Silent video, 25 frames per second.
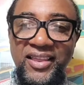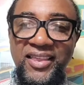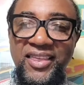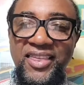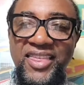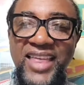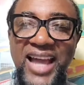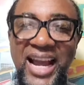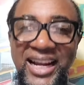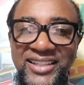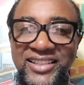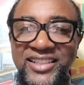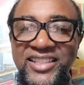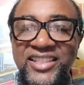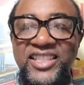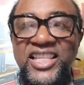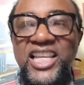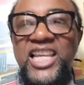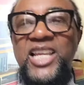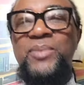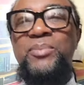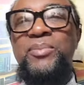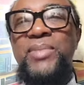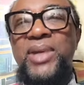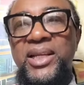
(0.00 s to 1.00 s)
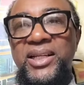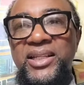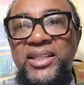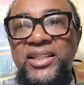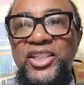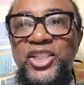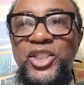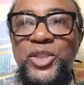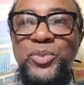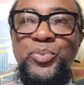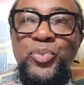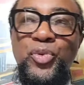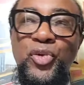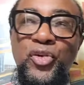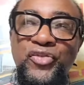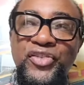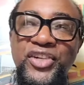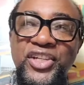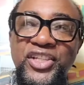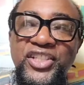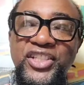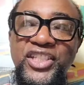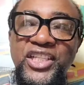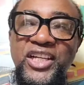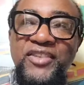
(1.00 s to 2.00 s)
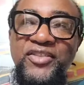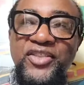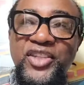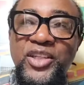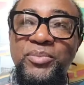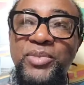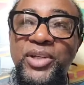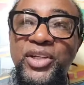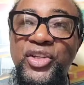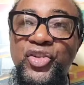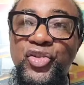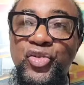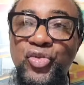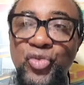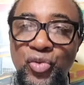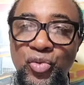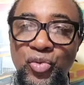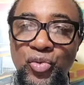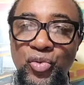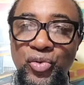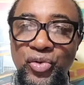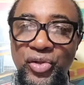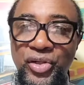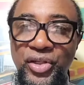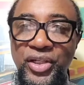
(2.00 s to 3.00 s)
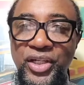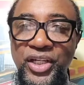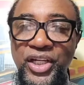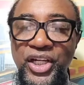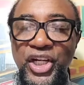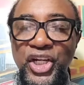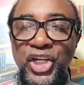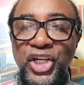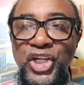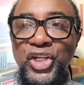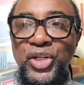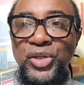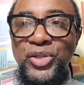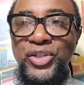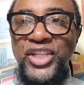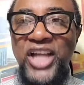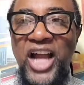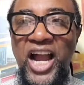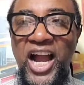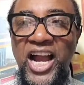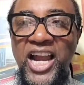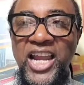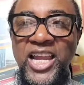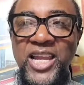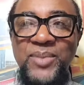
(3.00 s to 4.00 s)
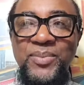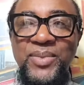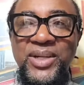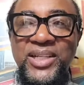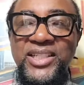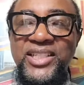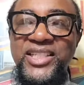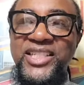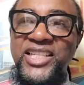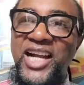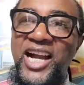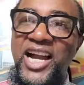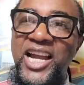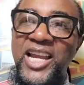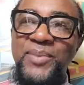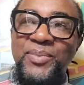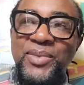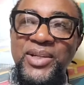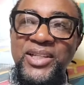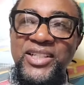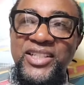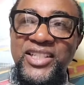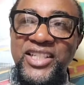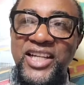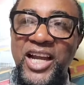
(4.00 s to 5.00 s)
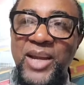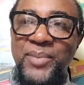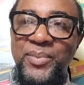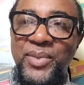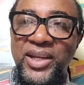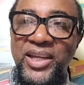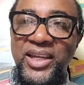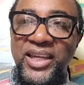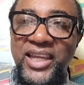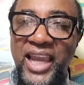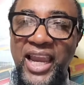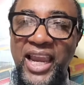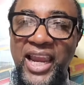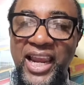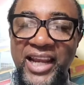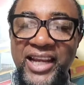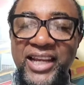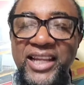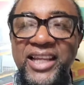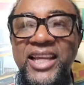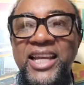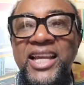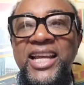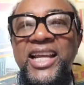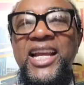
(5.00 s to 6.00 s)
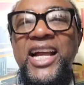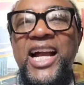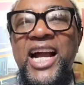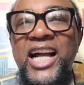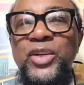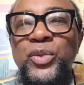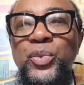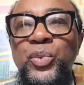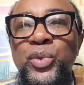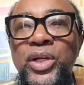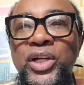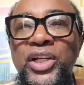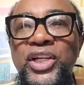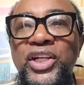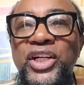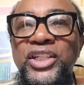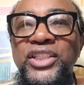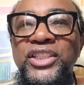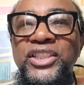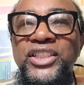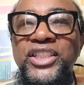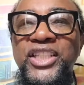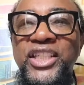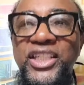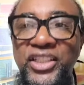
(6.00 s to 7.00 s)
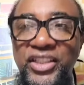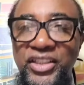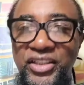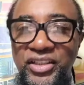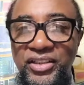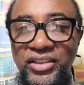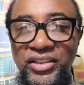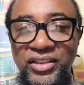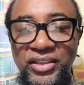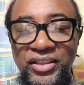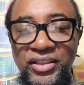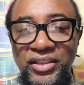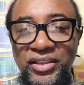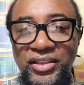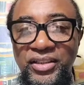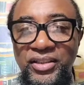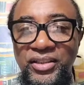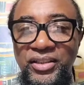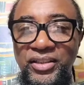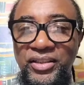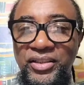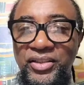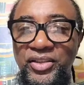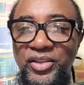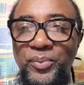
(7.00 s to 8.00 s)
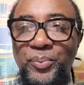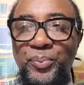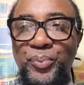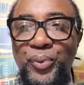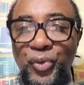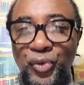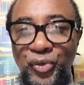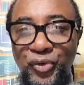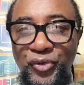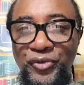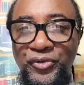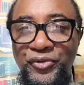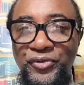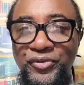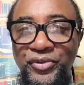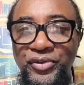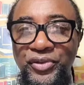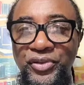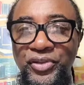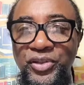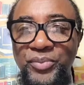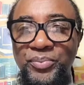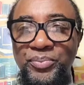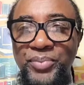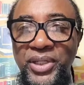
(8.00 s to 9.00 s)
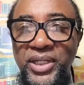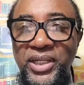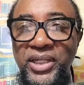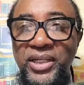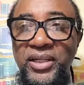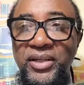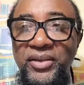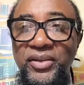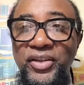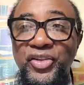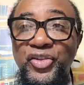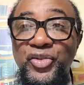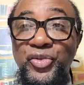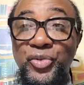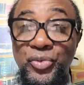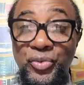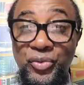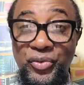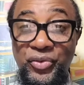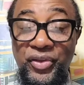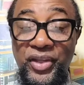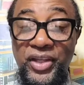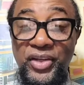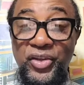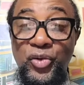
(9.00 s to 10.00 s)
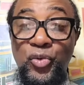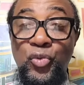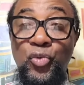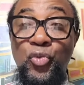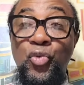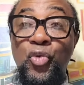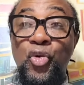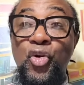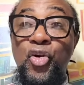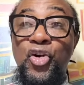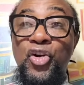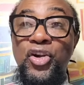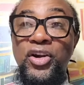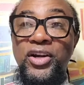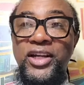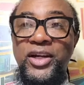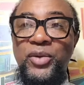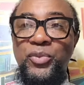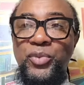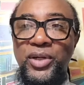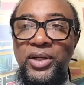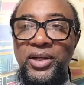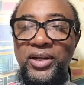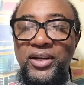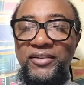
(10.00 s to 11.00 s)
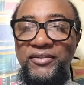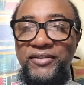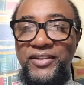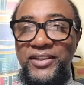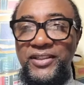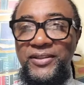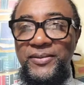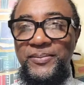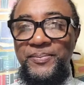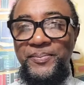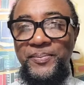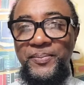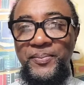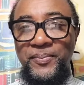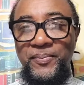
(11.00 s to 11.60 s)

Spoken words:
That statement has proven itself to be true time and time and time again, and it will continue to prove to be the truth in the world that we live in.